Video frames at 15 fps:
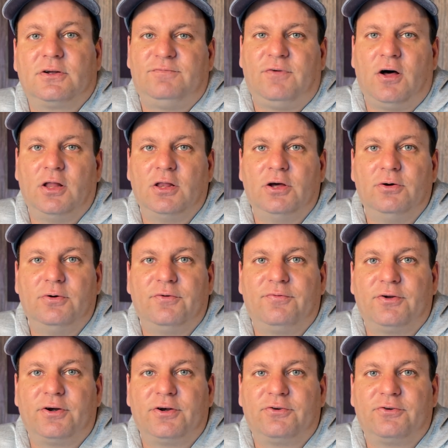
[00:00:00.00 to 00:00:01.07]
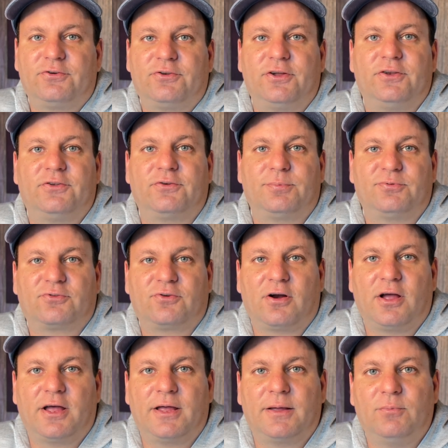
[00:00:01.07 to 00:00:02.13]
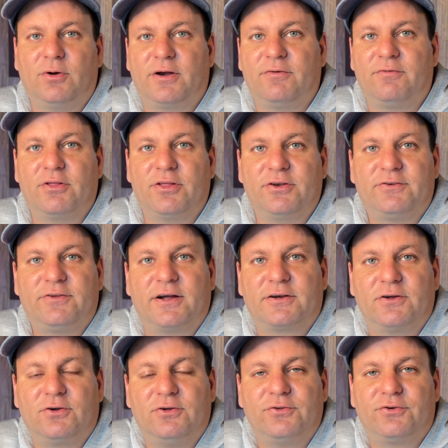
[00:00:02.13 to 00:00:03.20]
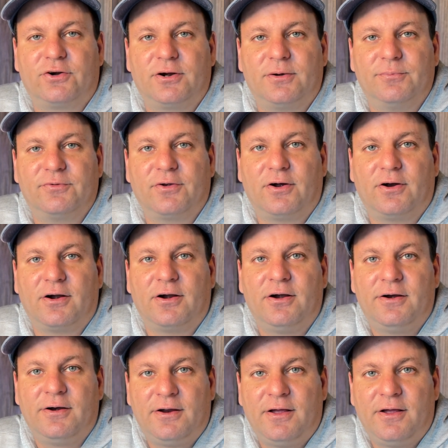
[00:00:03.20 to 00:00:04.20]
follow if you're interested, subscribe, whatever the technical terms are.